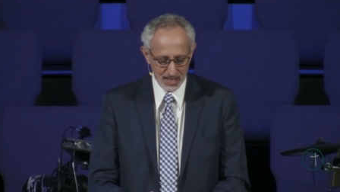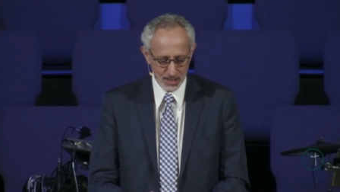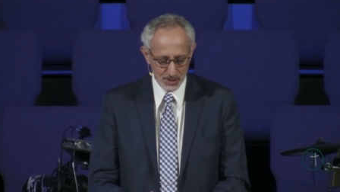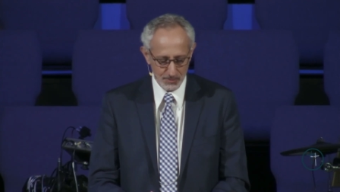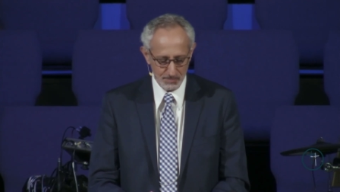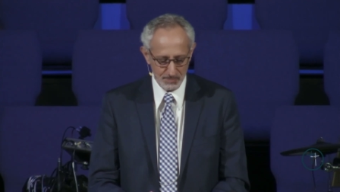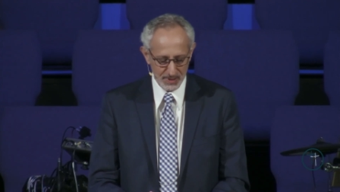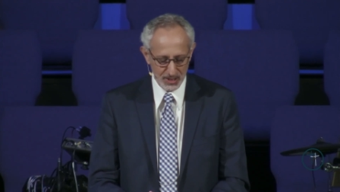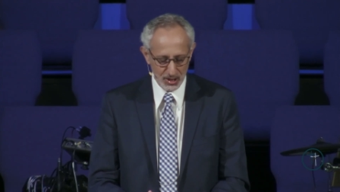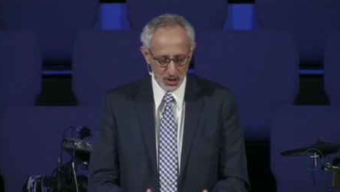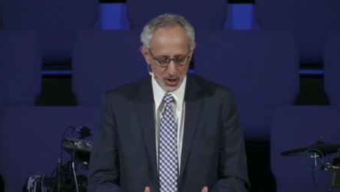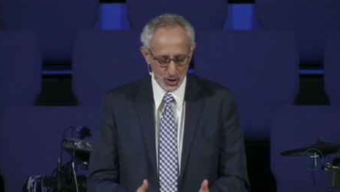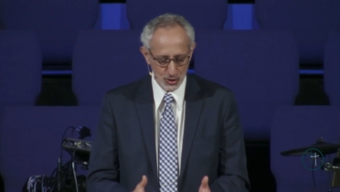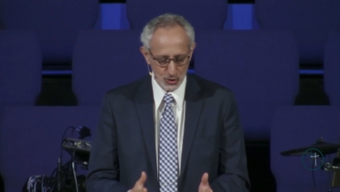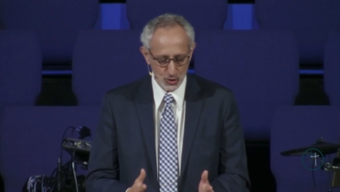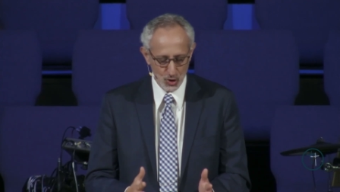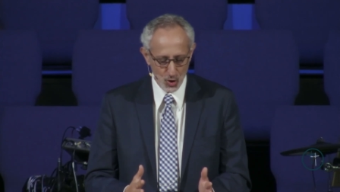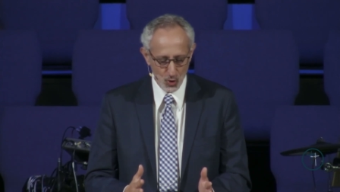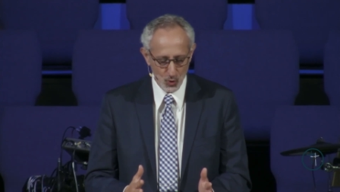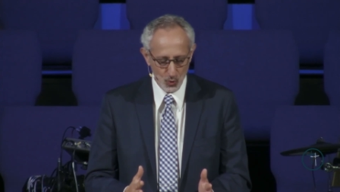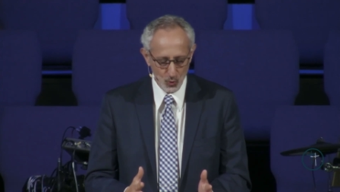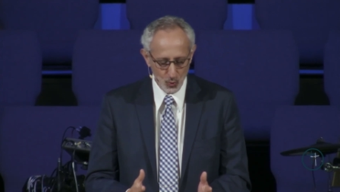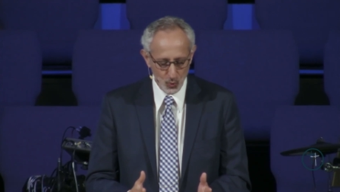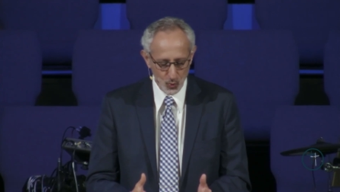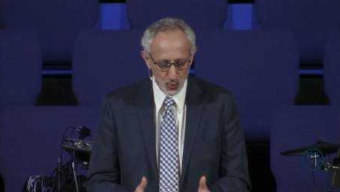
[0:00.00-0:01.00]
is because
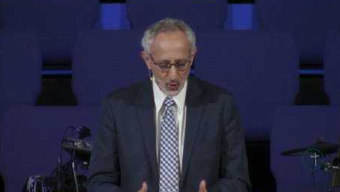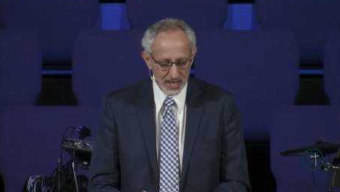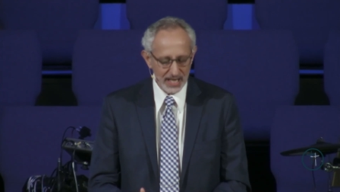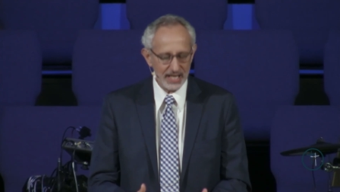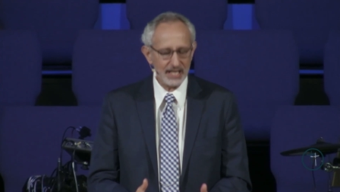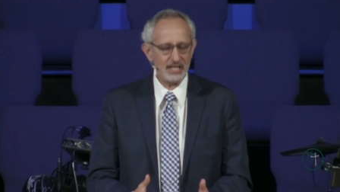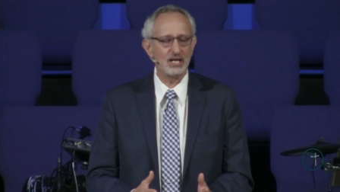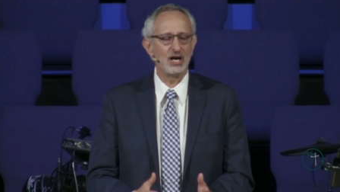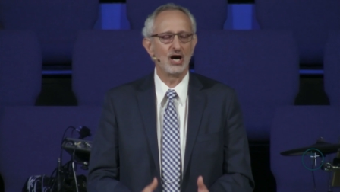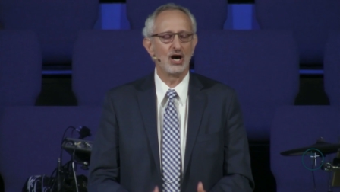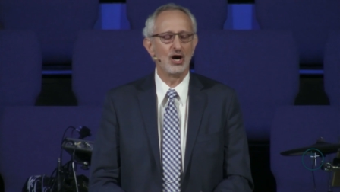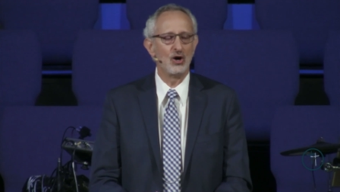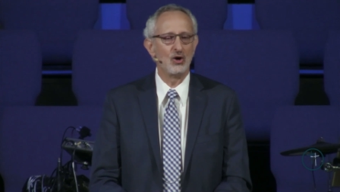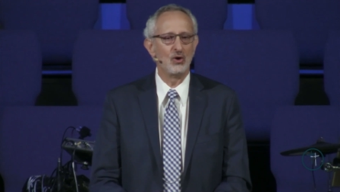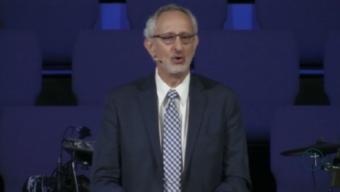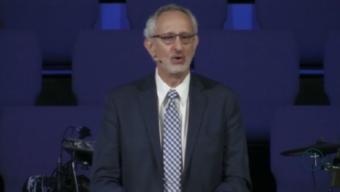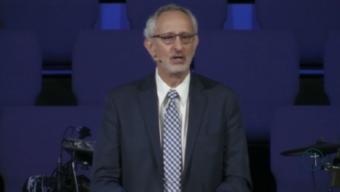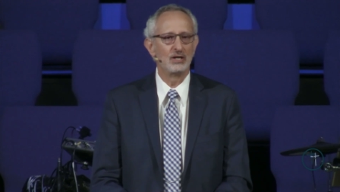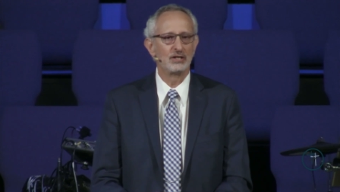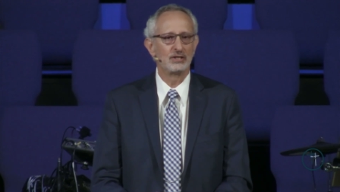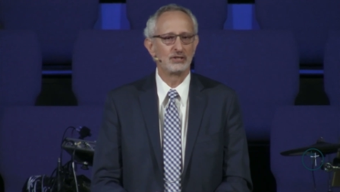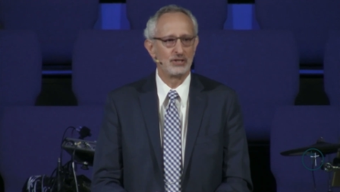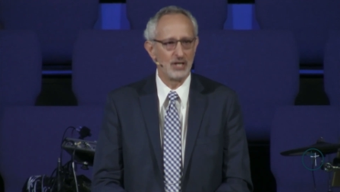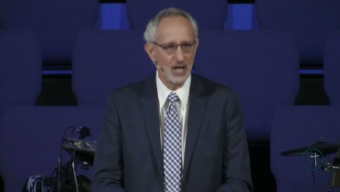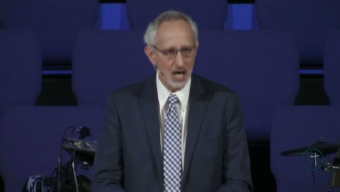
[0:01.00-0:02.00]
we
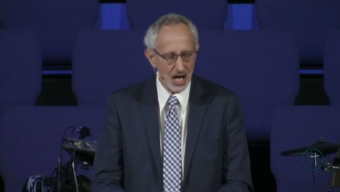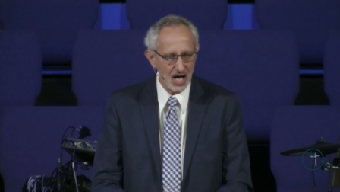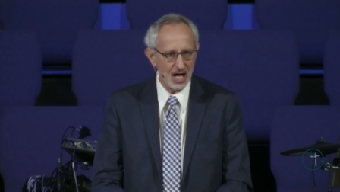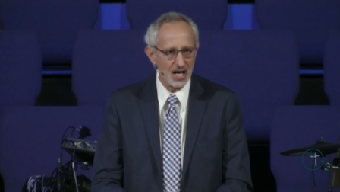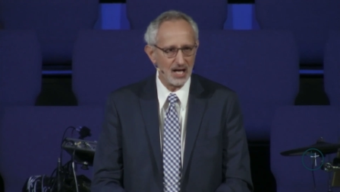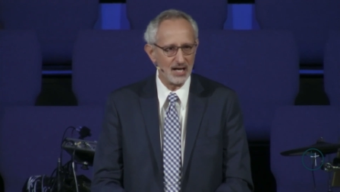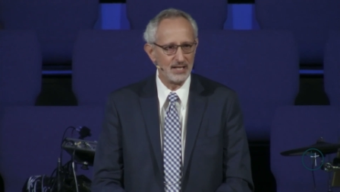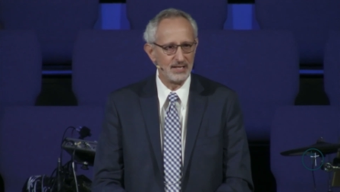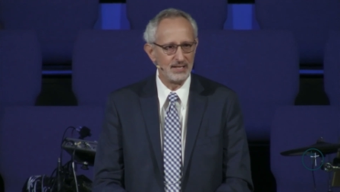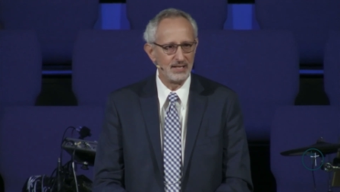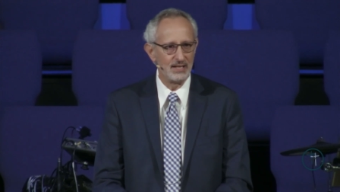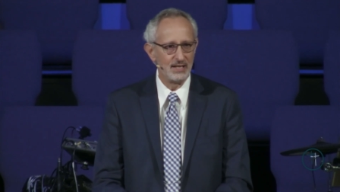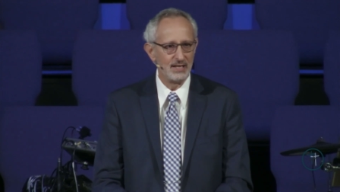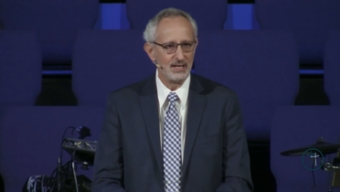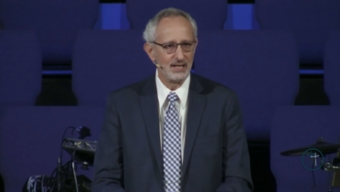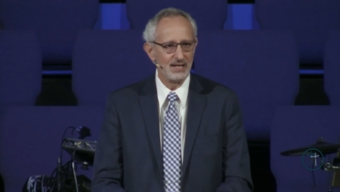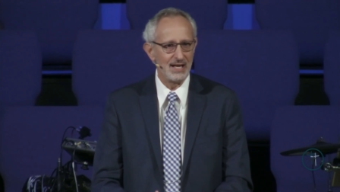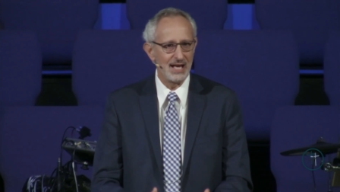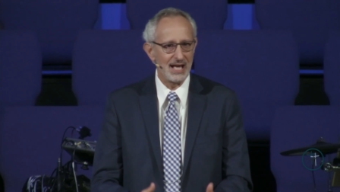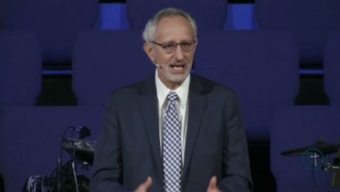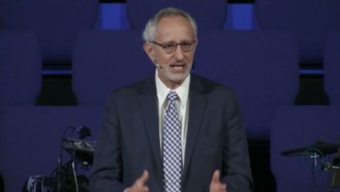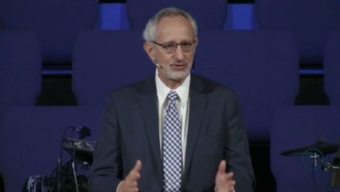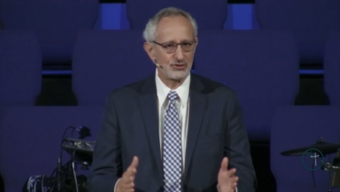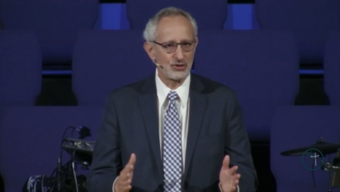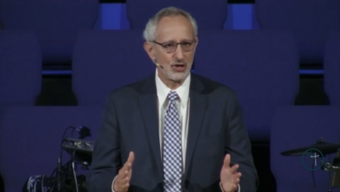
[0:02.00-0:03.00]
know God
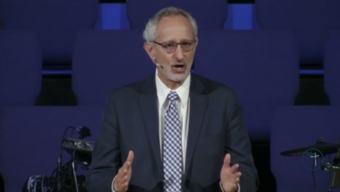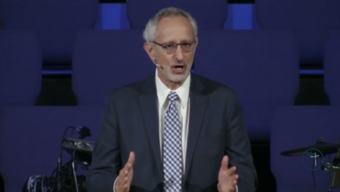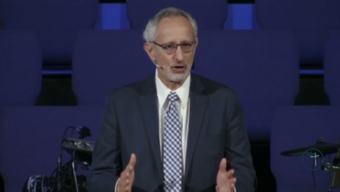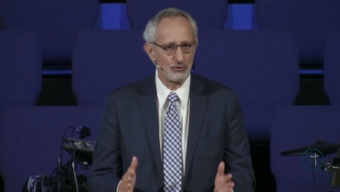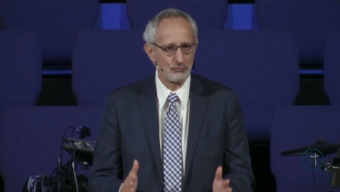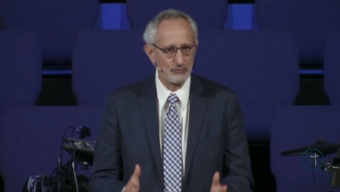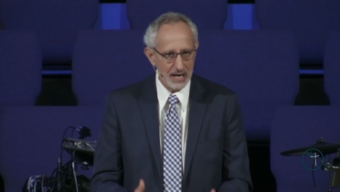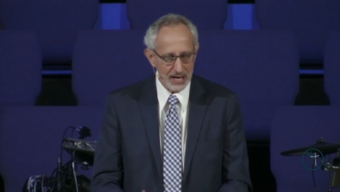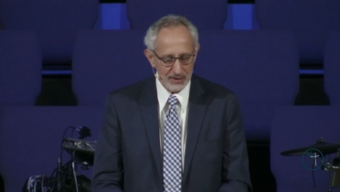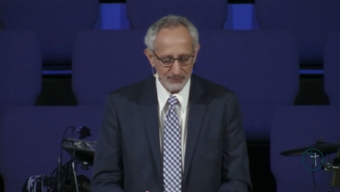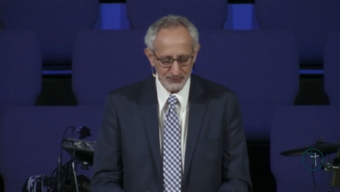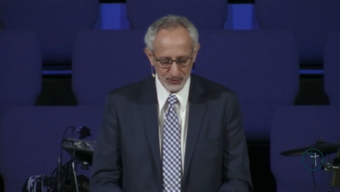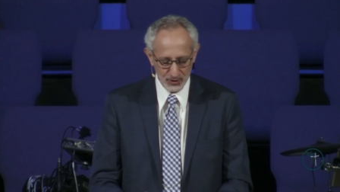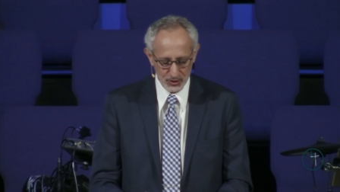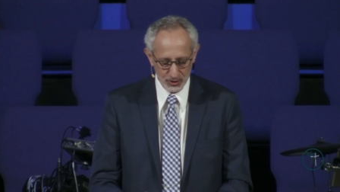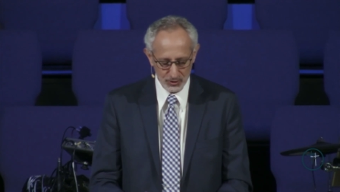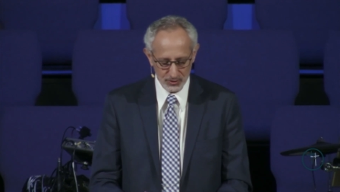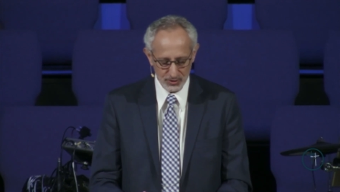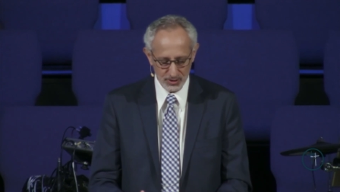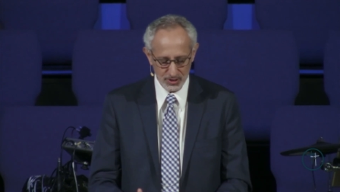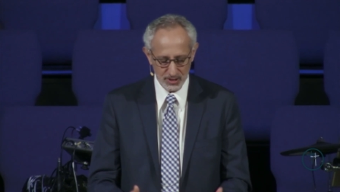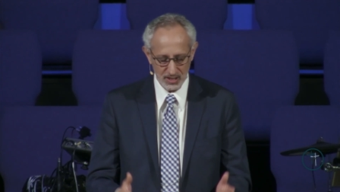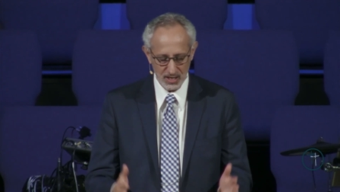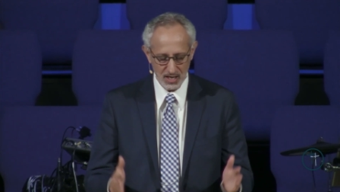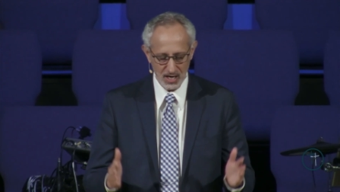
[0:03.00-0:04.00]
as our
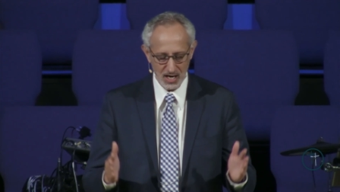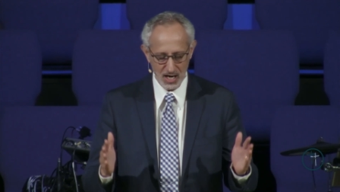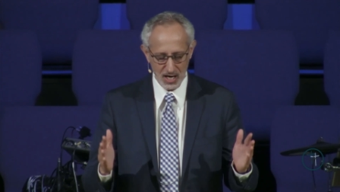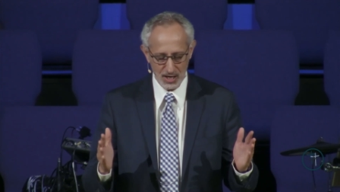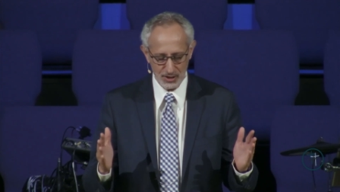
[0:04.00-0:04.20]
refuge,